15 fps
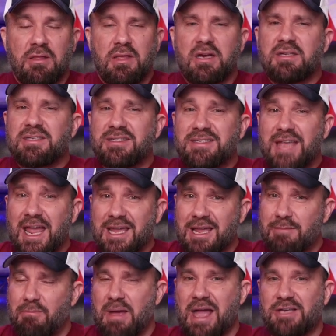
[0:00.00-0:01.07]
that a
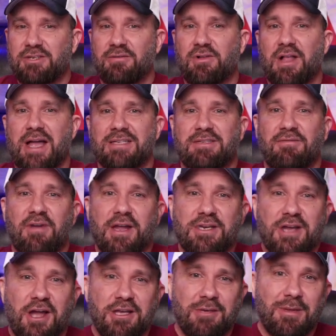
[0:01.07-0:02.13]
second batch of
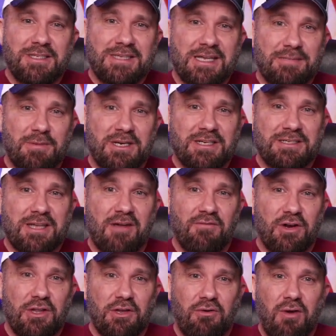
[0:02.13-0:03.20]
classified documents has been
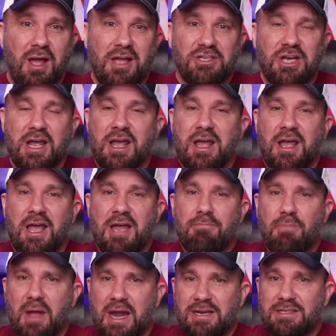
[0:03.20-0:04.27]
discovered in the garage
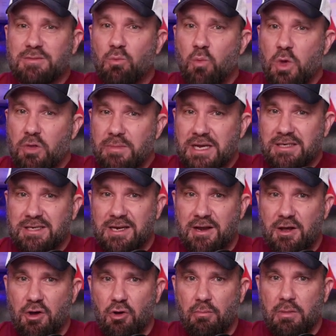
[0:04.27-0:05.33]
at Biden's Wilmington
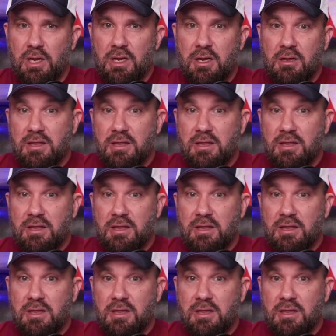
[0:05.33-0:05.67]
home.